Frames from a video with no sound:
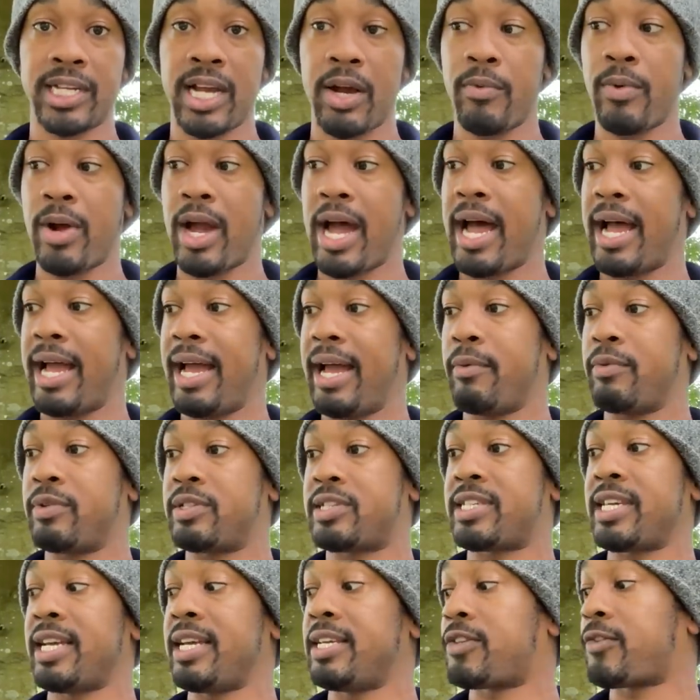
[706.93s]
I, I would
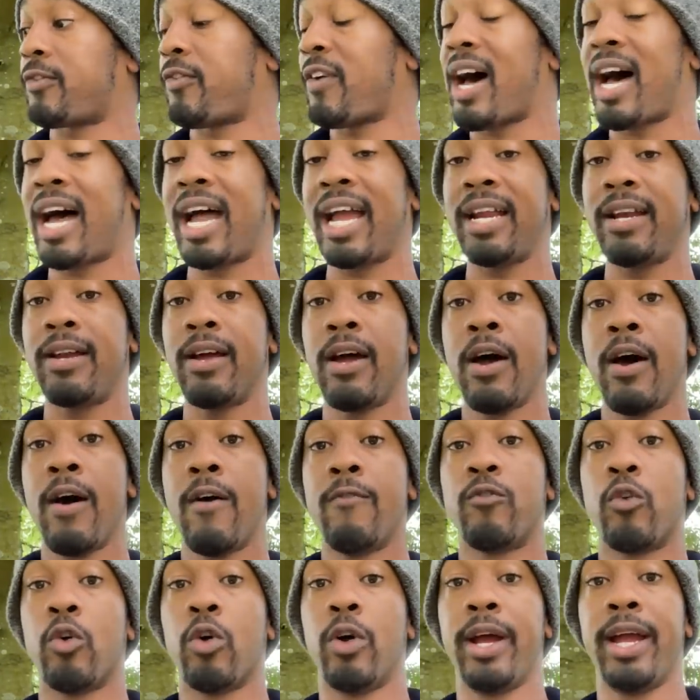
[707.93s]
say it's fine
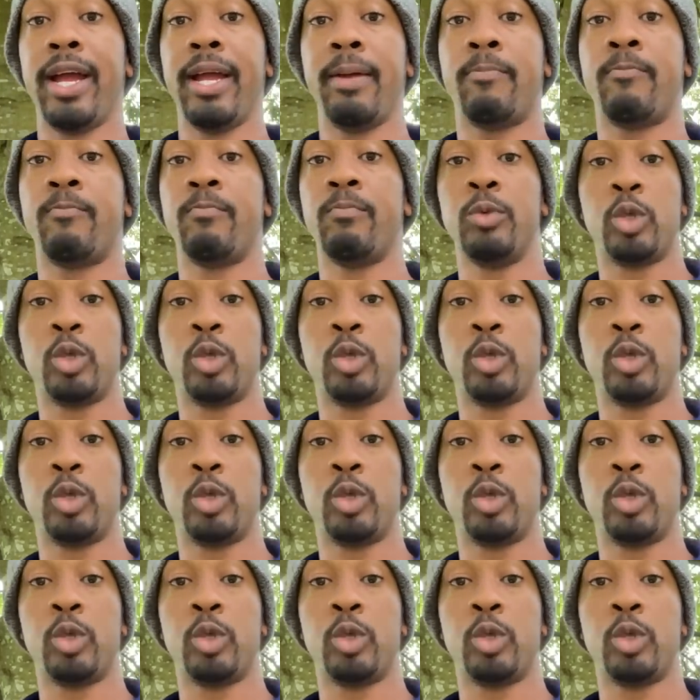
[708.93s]
for a